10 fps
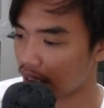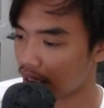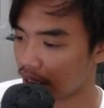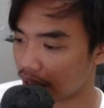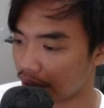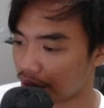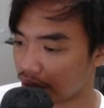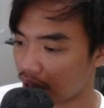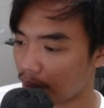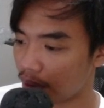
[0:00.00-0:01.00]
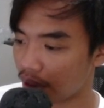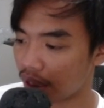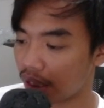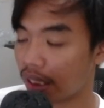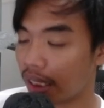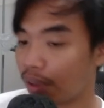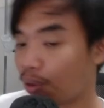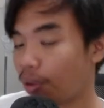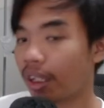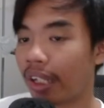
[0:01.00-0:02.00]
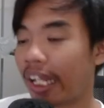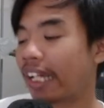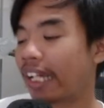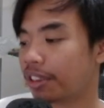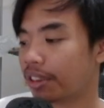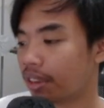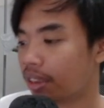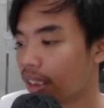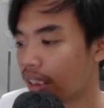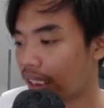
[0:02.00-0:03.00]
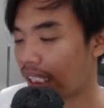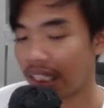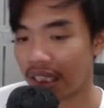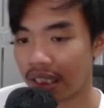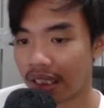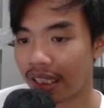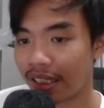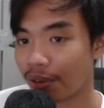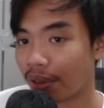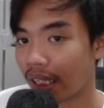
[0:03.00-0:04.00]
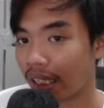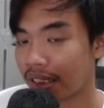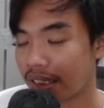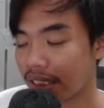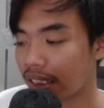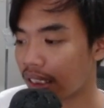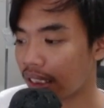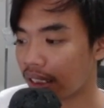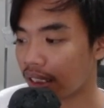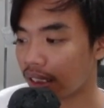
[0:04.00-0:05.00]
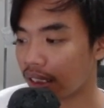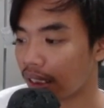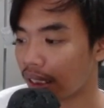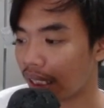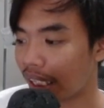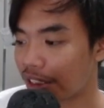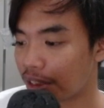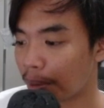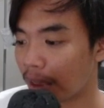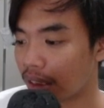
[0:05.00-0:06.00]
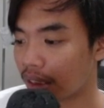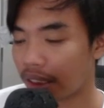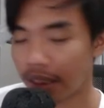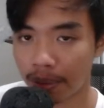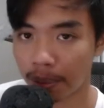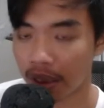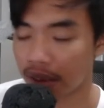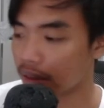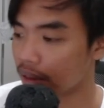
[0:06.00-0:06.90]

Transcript: It can jump, or it can trigger an action that you can see in the action button in buttons.